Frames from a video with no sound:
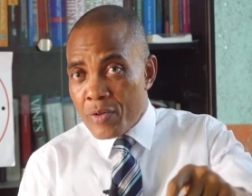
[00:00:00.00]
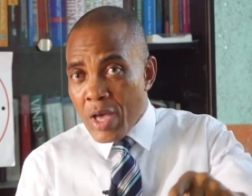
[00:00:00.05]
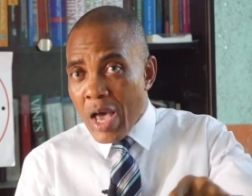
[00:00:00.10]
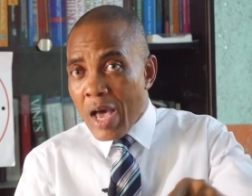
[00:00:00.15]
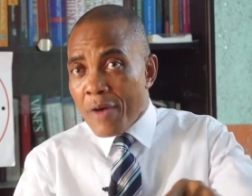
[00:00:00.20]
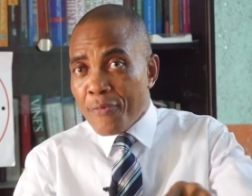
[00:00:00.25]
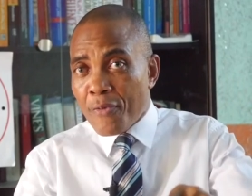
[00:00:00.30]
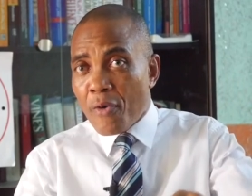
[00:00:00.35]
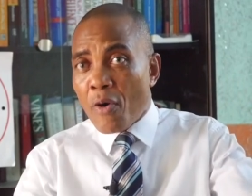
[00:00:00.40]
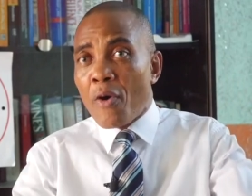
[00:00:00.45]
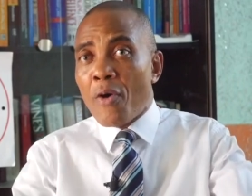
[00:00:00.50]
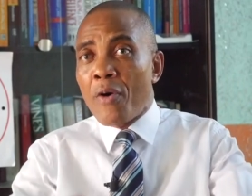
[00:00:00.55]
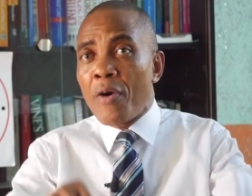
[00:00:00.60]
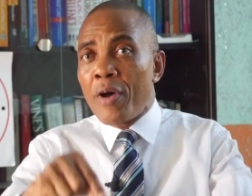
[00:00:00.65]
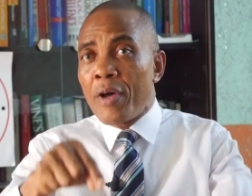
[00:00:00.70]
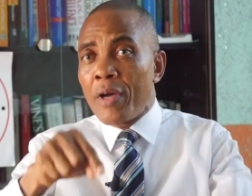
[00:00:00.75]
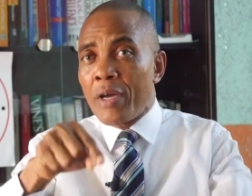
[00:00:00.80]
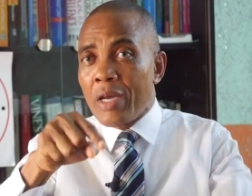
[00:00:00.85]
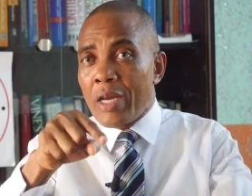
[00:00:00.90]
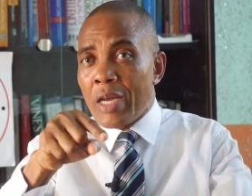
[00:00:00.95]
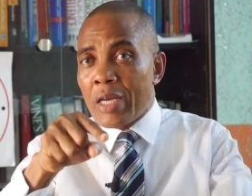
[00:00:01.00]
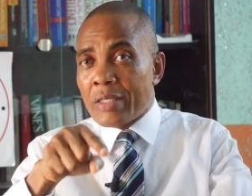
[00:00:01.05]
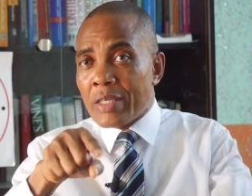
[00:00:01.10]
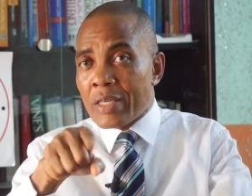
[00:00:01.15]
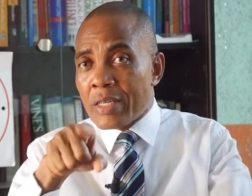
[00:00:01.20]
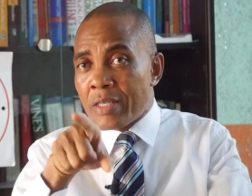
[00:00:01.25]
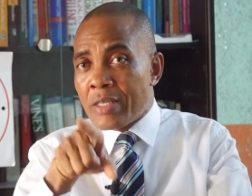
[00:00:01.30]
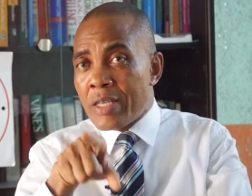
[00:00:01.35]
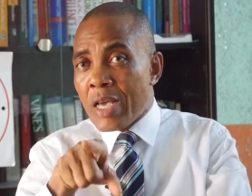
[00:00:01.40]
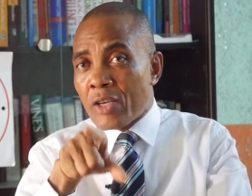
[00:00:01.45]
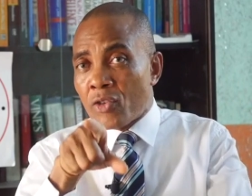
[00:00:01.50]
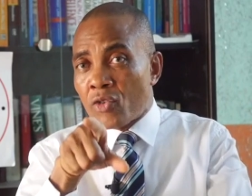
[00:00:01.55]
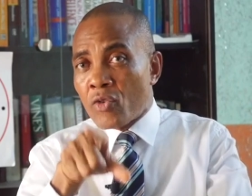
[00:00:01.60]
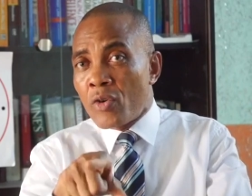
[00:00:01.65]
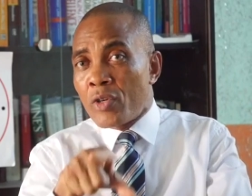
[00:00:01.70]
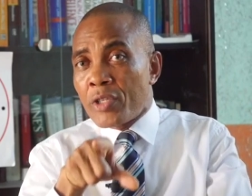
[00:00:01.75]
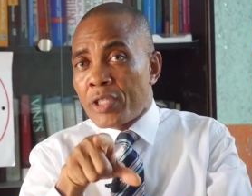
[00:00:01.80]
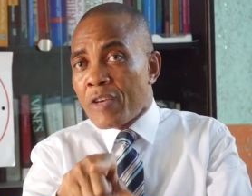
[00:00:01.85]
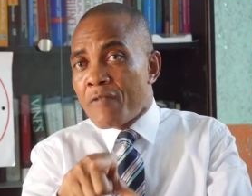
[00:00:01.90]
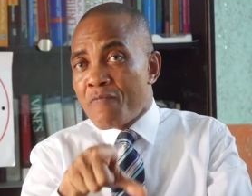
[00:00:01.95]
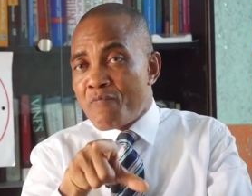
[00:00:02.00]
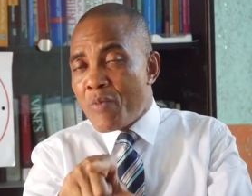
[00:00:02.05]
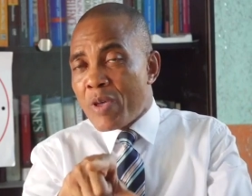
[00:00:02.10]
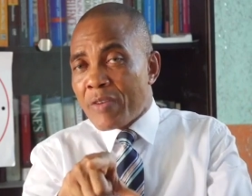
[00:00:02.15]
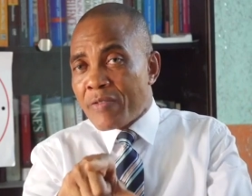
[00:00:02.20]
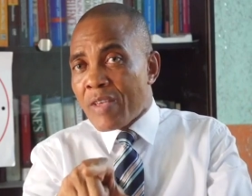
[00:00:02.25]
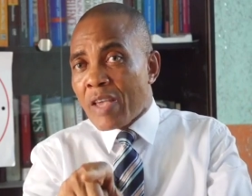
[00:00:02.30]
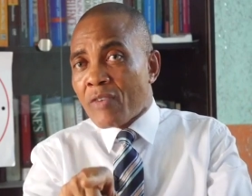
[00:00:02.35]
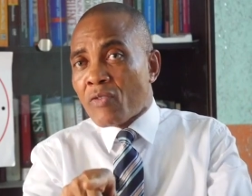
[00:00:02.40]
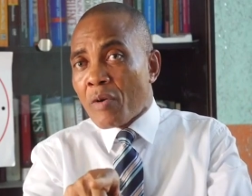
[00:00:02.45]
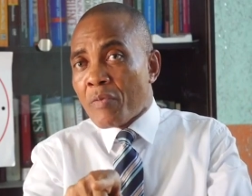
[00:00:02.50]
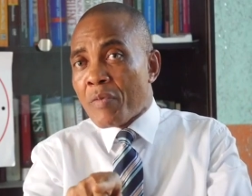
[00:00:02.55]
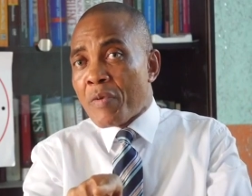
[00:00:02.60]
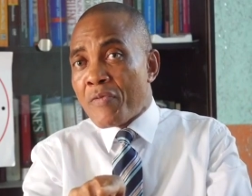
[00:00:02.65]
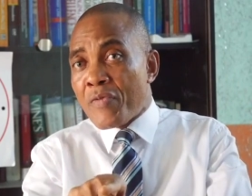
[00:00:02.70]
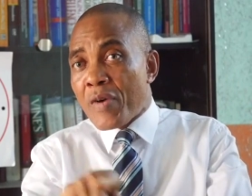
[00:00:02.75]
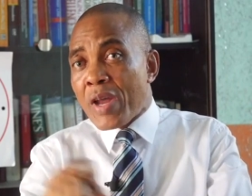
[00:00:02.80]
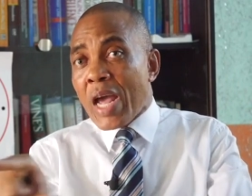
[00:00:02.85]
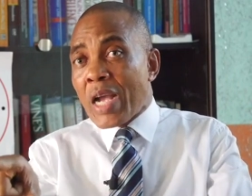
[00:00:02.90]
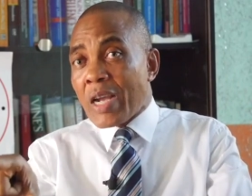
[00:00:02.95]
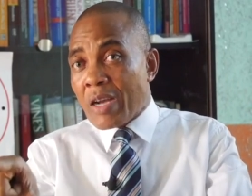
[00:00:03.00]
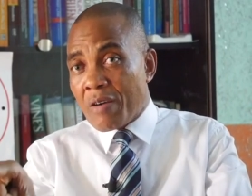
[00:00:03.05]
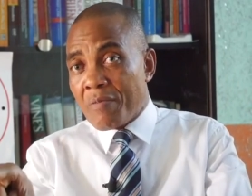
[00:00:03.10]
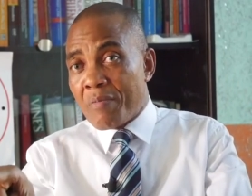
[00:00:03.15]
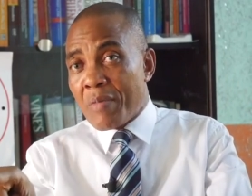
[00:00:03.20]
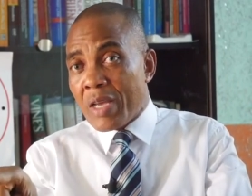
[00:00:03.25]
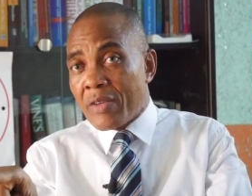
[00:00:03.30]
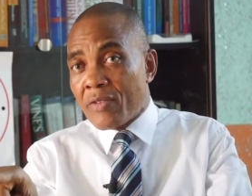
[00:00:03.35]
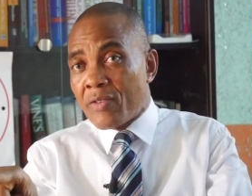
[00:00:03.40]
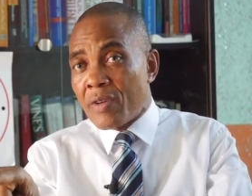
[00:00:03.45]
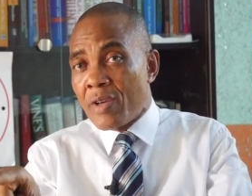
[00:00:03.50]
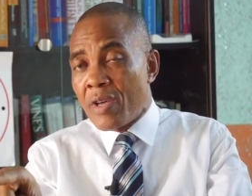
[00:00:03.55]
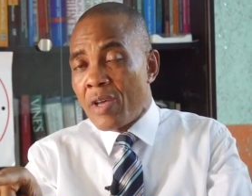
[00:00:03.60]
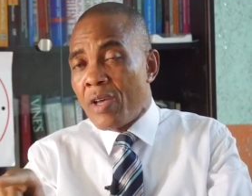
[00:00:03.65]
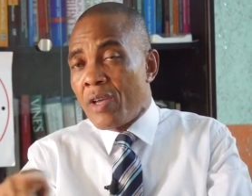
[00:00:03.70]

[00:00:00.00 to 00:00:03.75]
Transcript: Therefore, it is the exclusive business of the federal government